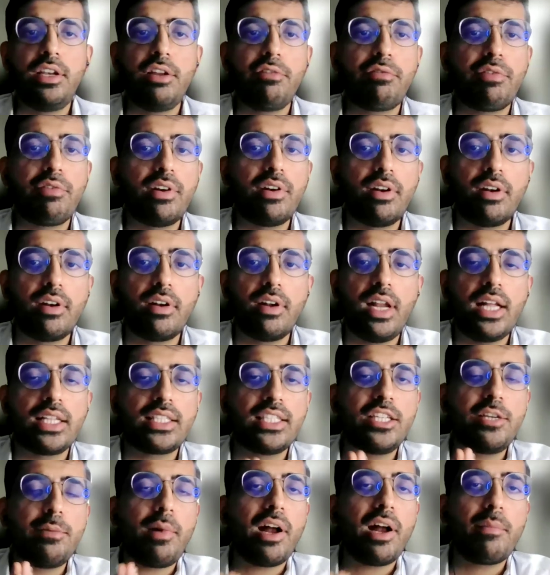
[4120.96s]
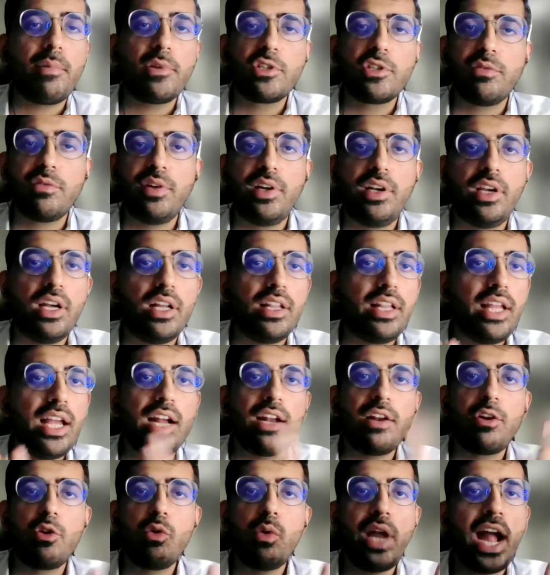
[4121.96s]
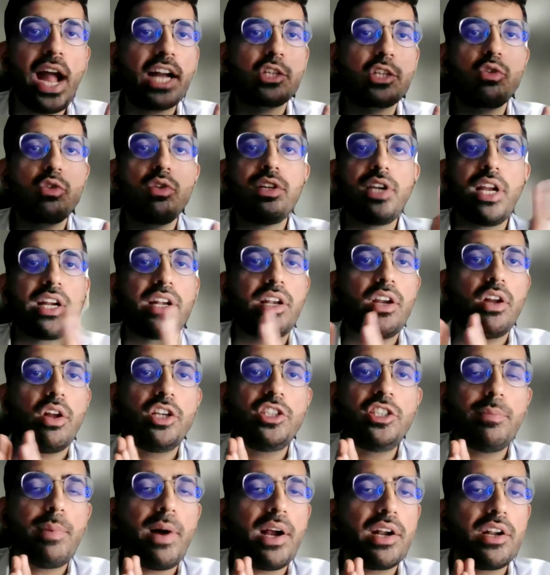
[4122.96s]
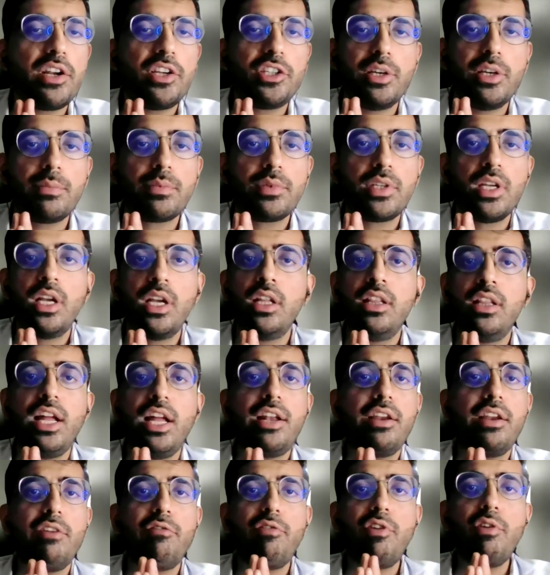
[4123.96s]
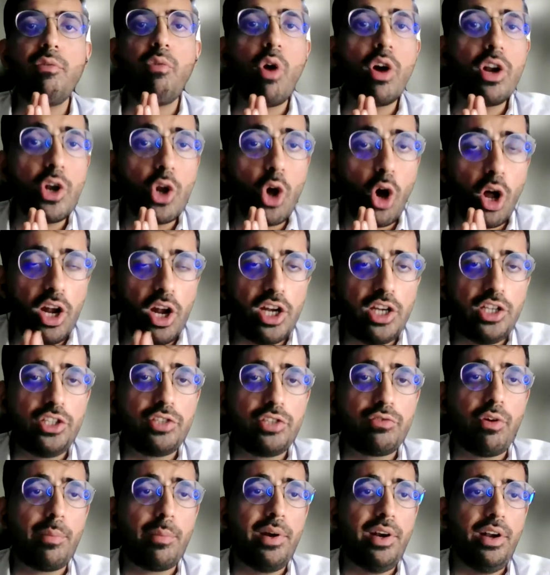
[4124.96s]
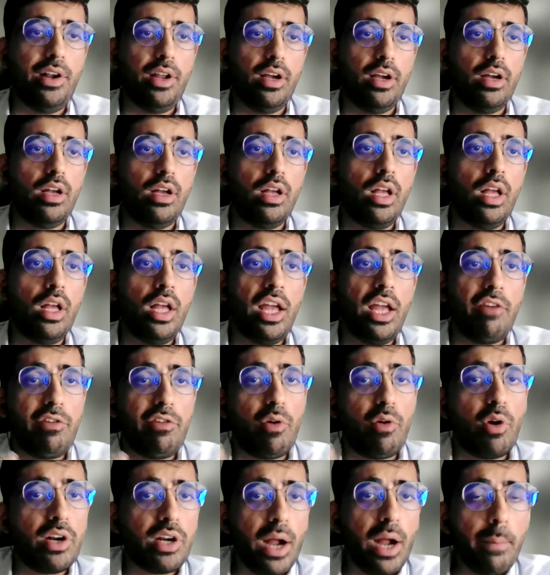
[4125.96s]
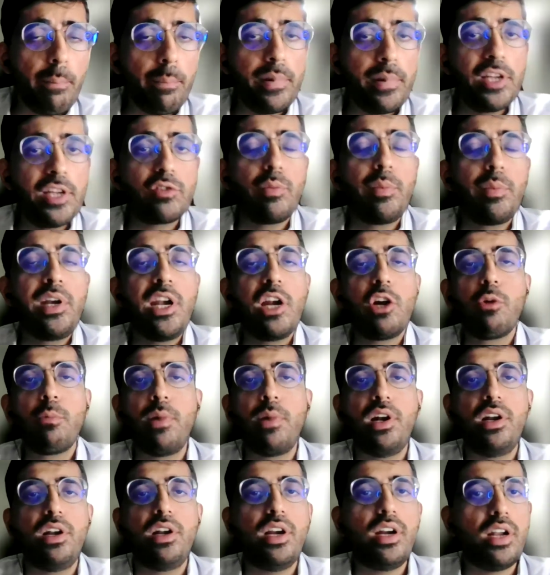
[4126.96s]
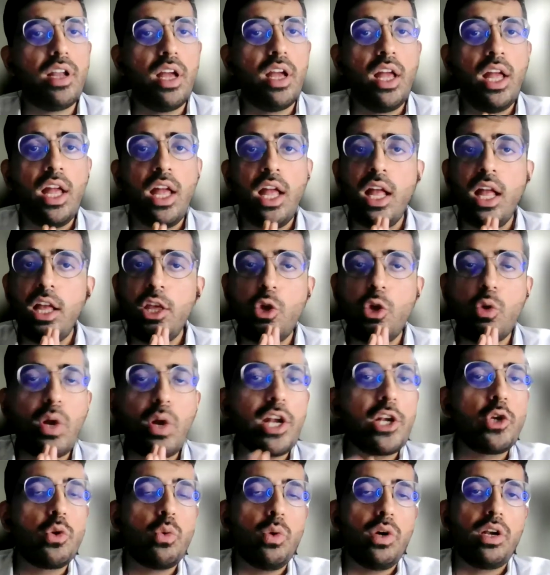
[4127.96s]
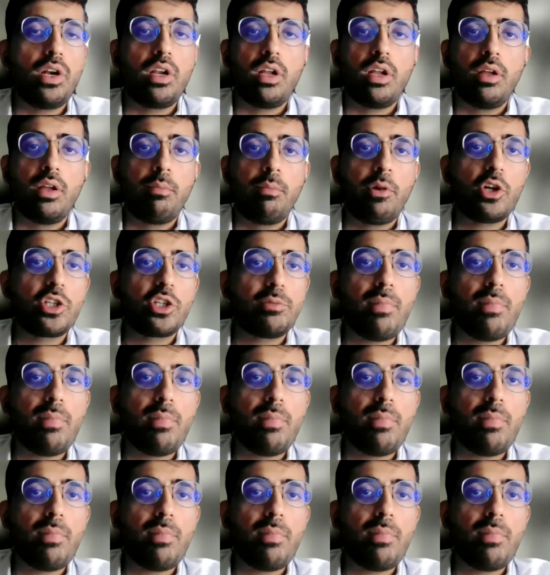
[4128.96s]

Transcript: in different, let's say departments of India, they are doing actual technology partnerships, that if you want knowledge from India, if you want companies from India to build it, you can do it.